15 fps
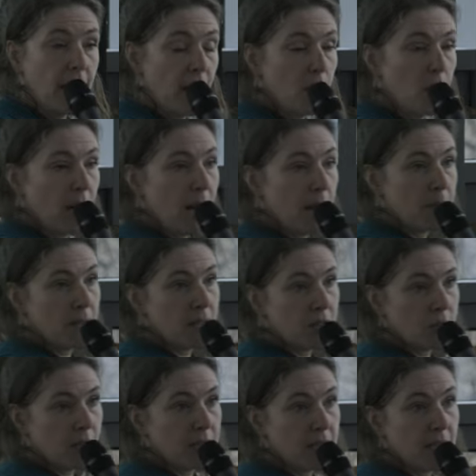what happened in
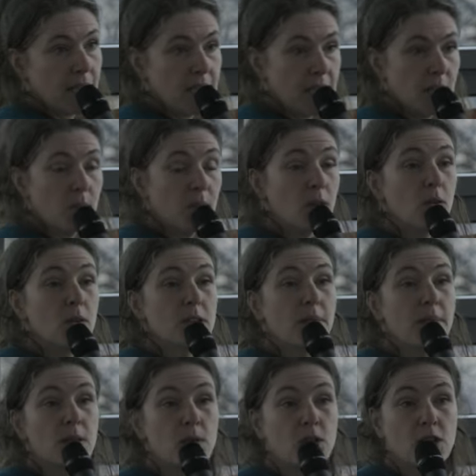2018, and we thought
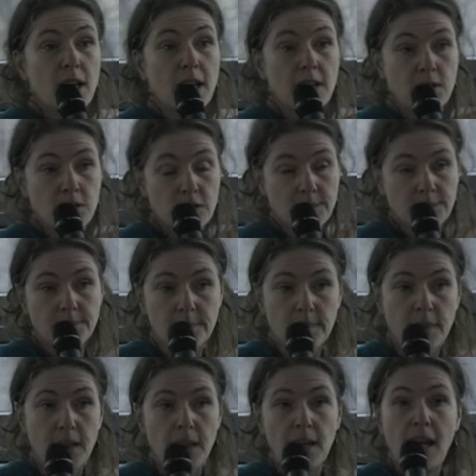something would change.
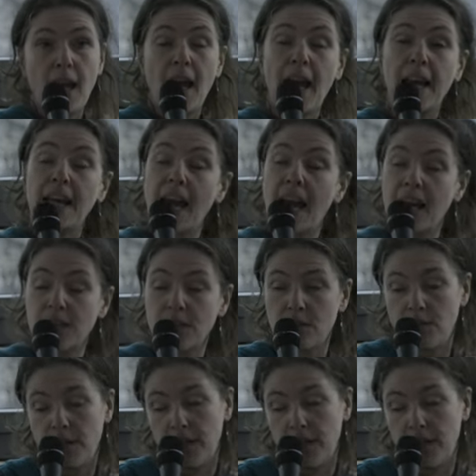And it hasn't